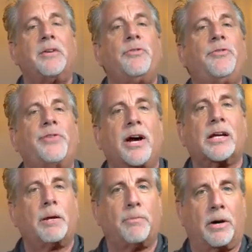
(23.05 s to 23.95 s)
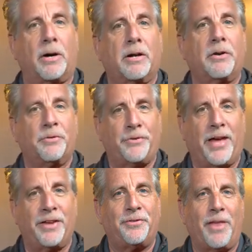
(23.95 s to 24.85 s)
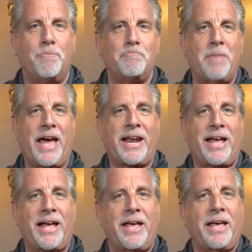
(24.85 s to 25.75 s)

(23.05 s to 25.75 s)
Zuckerberg says that Meta